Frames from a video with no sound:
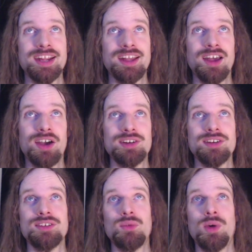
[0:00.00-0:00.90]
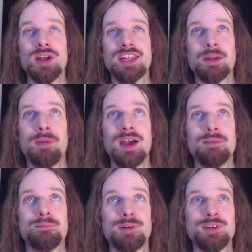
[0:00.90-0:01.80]
at 1 gigabyte
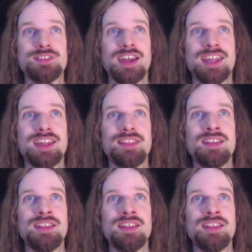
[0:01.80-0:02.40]
per second?